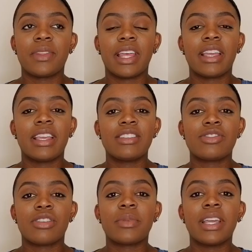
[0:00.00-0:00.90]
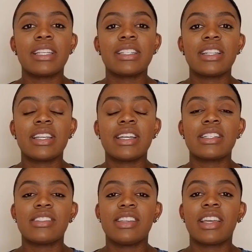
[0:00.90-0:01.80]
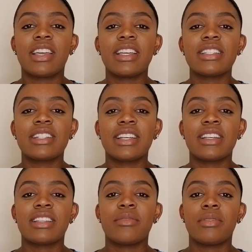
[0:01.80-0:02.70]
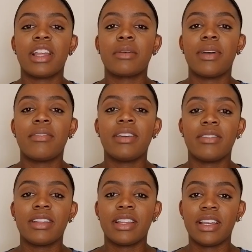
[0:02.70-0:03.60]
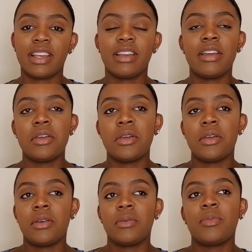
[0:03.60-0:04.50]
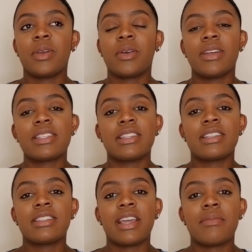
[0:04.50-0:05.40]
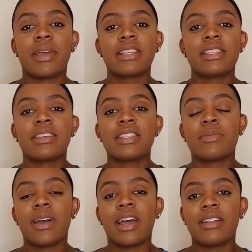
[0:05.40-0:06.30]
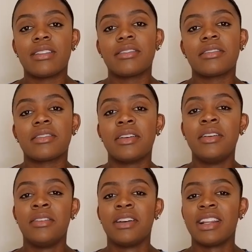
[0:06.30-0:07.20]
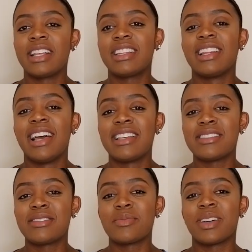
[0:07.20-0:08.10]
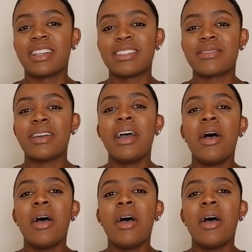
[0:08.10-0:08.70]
Like shrimp quesadillas and chicken quesadillas have been like my favorite thing. We've been going to the same Mexican spot for like the last 2 months.